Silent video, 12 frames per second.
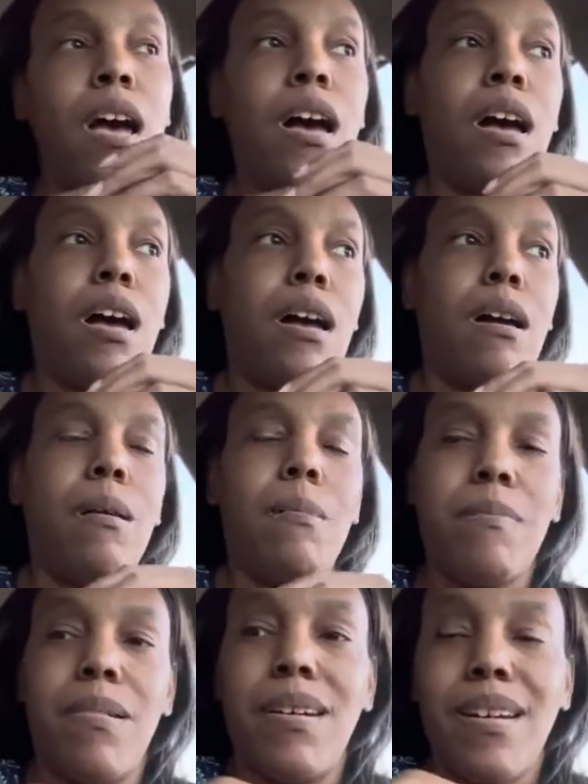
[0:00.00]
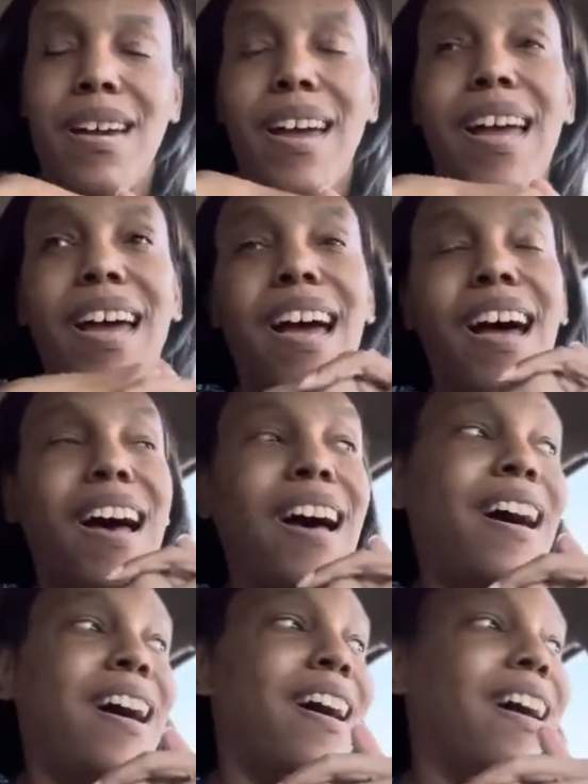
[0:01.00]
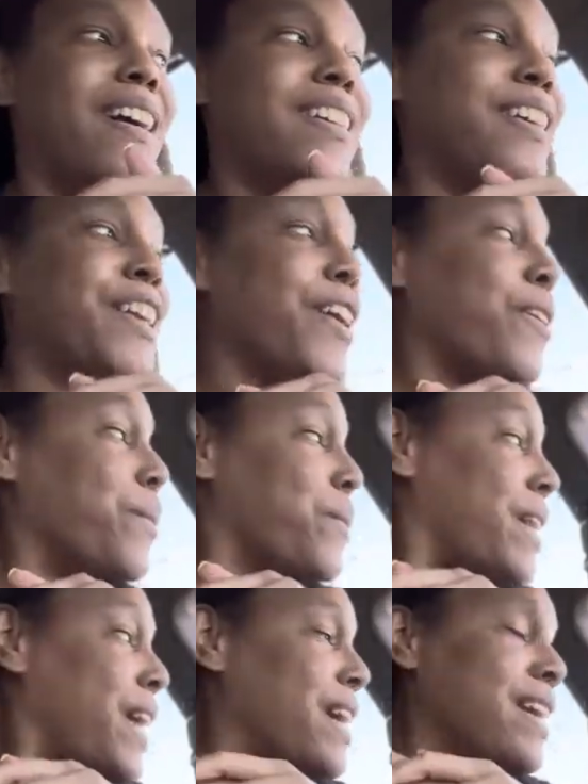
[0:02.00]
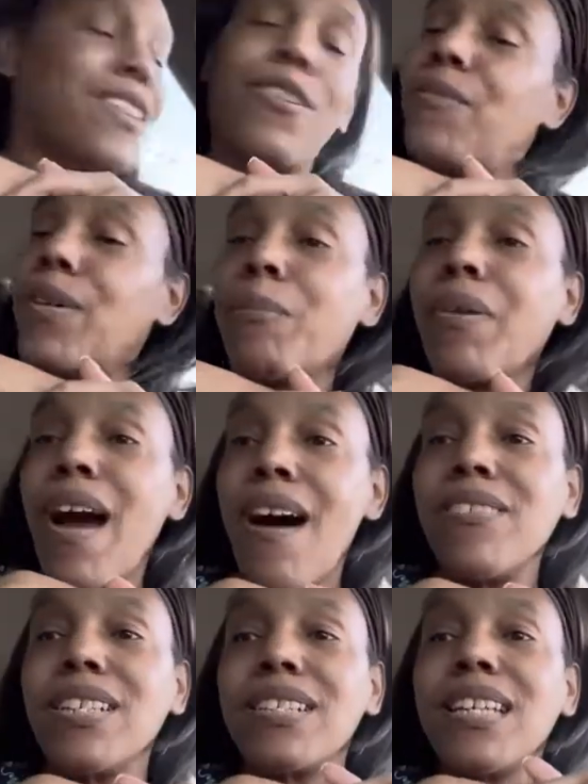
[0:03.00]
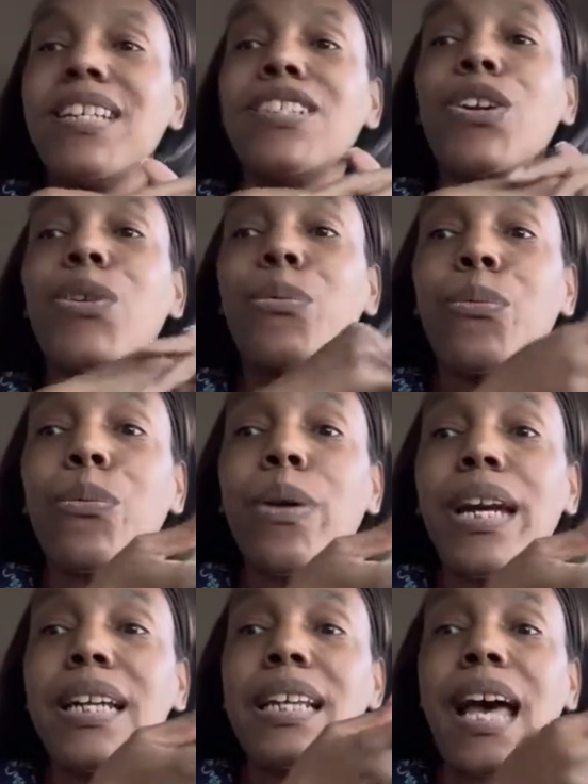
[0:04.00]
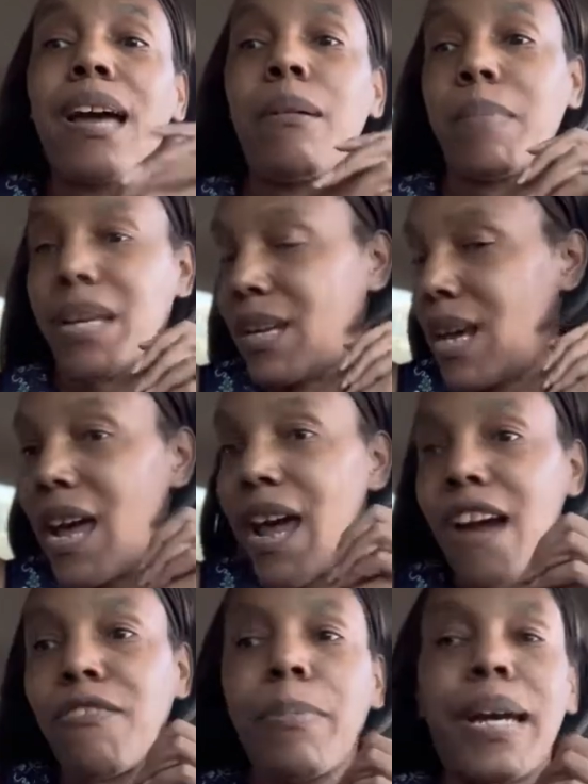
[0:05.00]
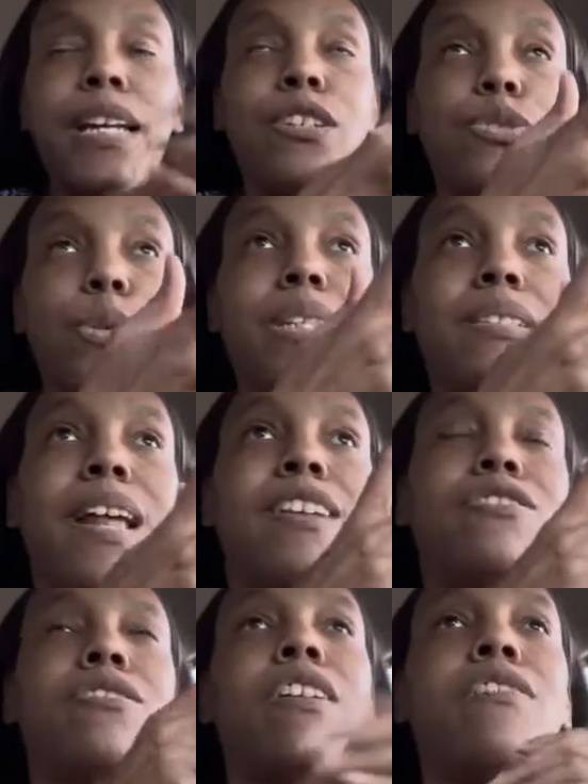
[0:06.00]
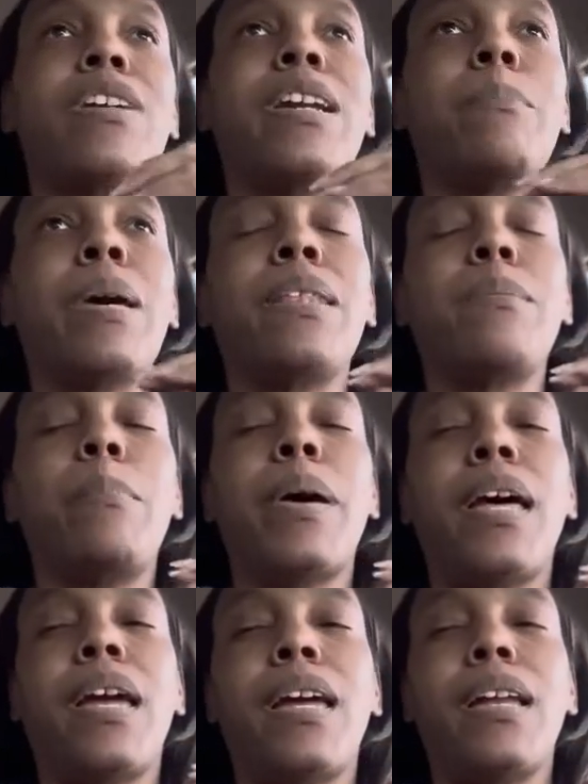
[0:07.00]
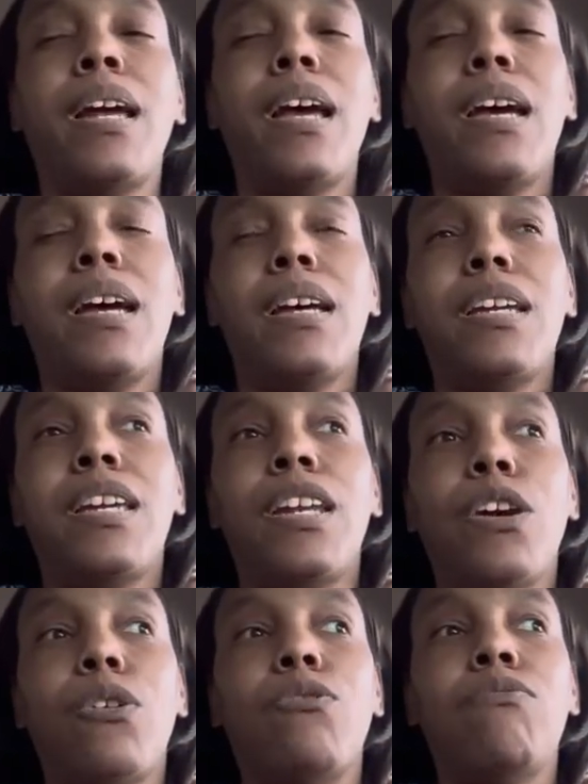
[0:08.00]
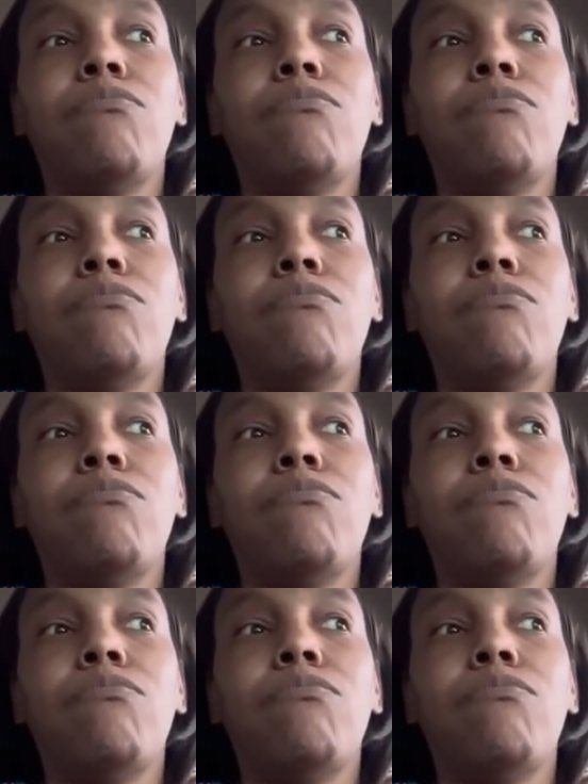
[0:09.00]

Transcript: You know, like November obviously is a great time and everybody enjoys National Novel Writing Month, but you know,